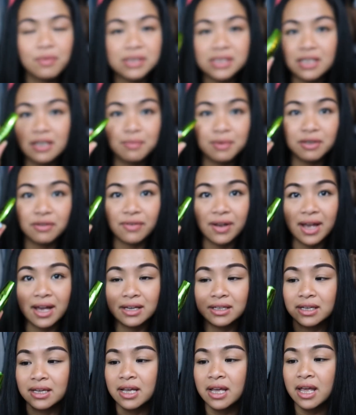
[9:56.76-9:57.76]
I wasn't a big
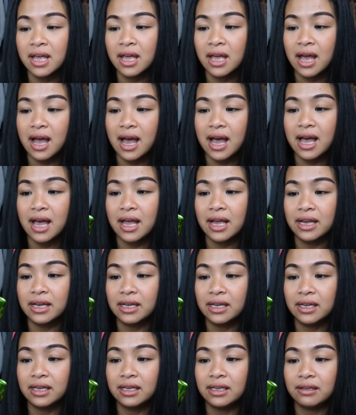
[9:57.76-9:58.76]
fan.
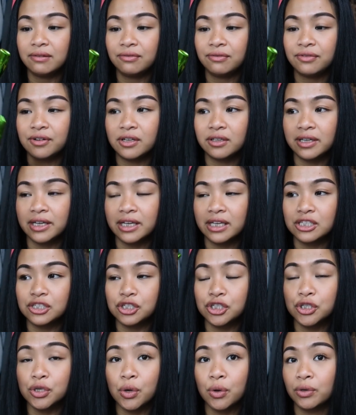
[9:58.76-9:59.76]
I felt like it
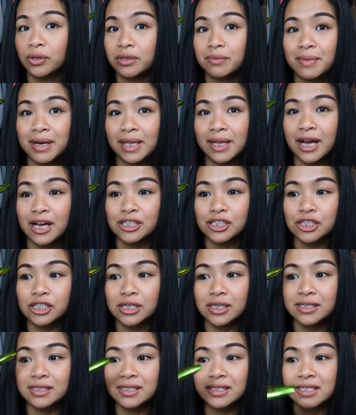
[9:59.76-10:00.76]
just coated my
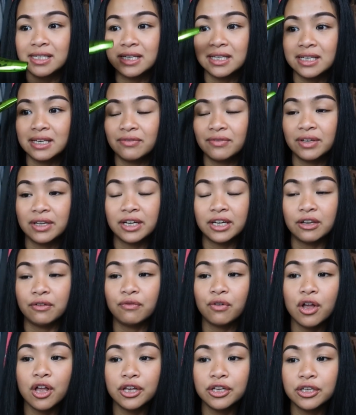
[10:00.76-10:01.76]
lashes. It didn't give it any
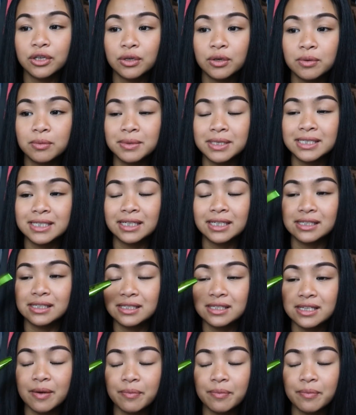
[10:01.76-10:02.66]
volume. It didn't